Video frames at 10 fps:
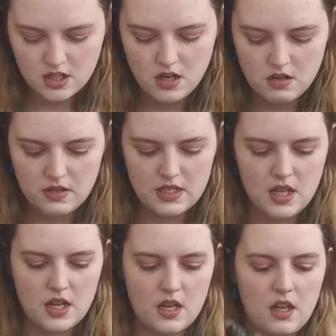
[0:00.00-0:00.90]
So
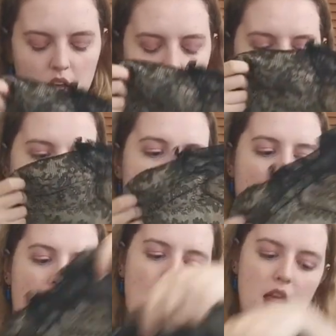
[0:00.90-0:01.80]
it's like
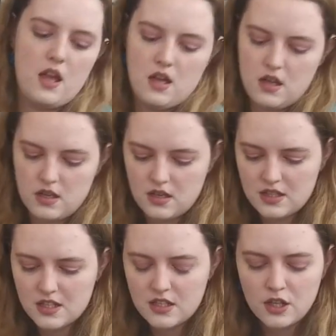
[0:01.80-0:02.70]
a layer,
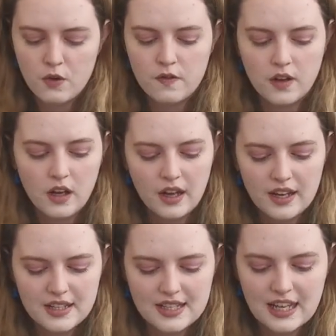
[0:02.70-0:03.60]
it's so
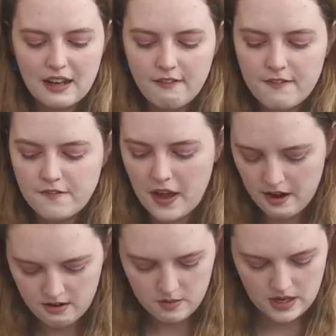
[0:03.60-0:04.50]
fine, it's like a little
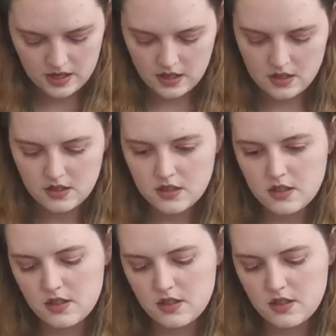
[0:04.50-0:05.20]
fairy made it.